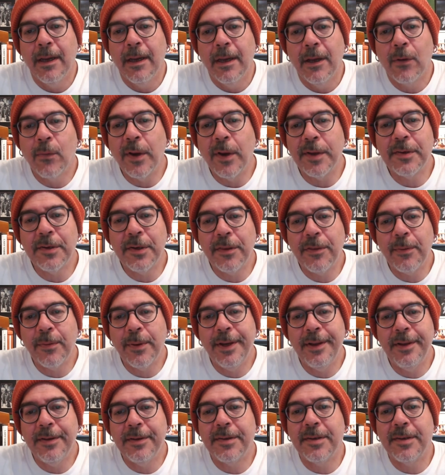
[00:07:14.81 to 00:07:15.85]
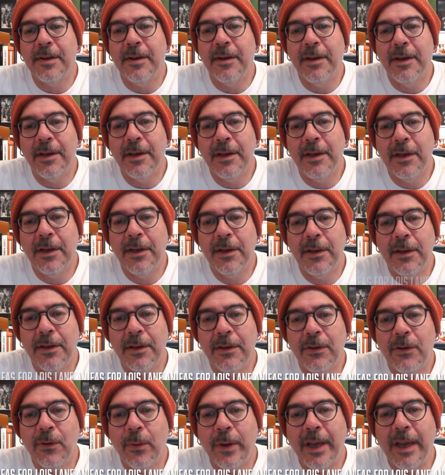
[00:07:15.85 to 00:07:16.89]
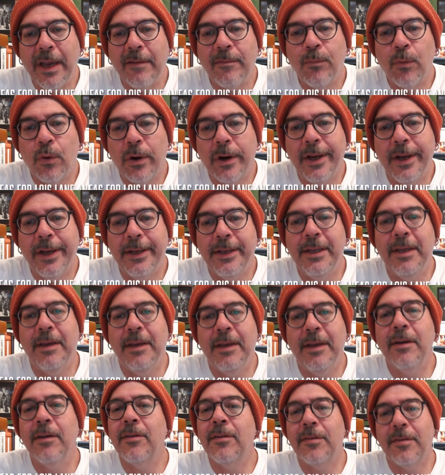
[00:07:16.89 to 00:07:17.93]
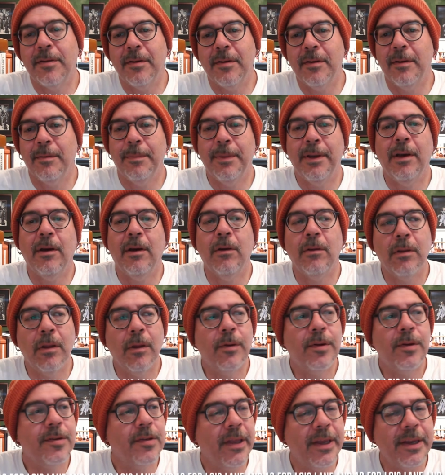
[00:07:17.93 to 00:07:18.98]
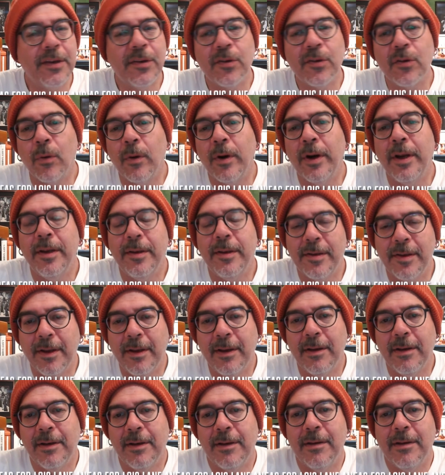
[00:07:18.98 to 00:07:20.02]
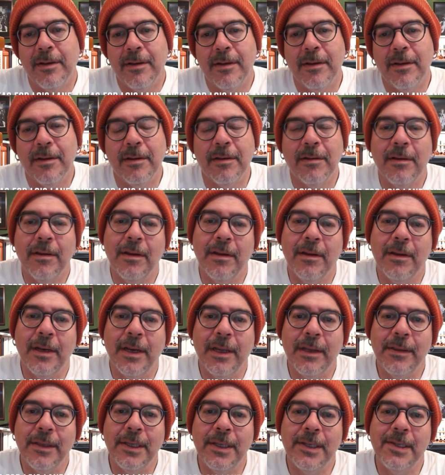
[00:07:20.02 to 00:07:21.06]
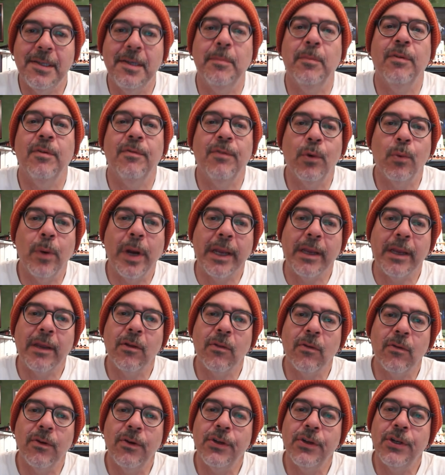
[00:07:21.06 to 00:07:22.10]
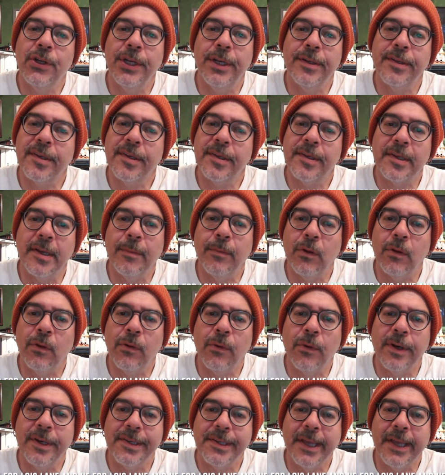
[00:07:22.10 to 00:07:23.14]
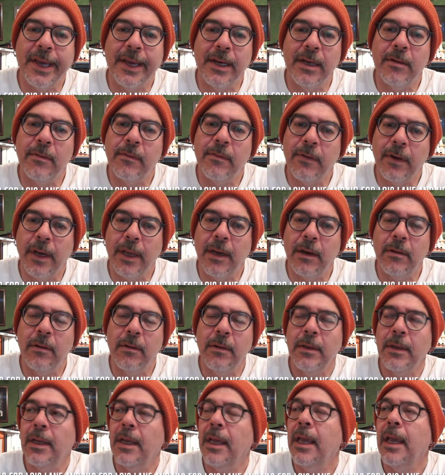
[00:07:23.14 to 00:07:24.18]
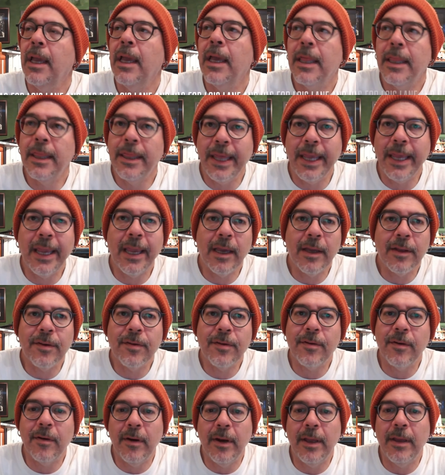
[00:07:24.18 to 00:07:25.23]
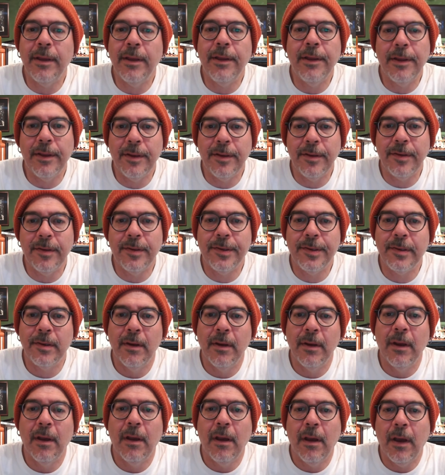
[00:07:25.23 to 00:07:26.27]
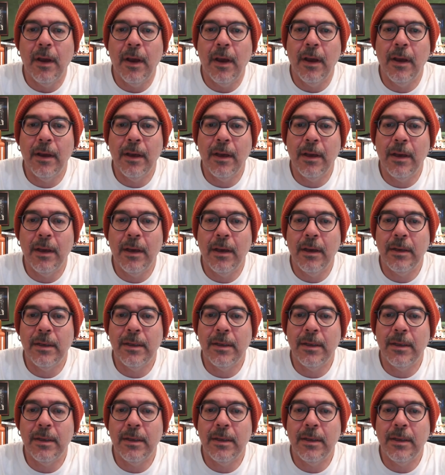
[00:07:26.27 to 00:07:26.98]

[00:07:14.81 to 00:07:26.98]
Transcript: Question three is, uh, do I have more ideas about Lois Lane stories and, uh, and, and the team of irregulars she has assembled, or is that it for now? The answer is, uh,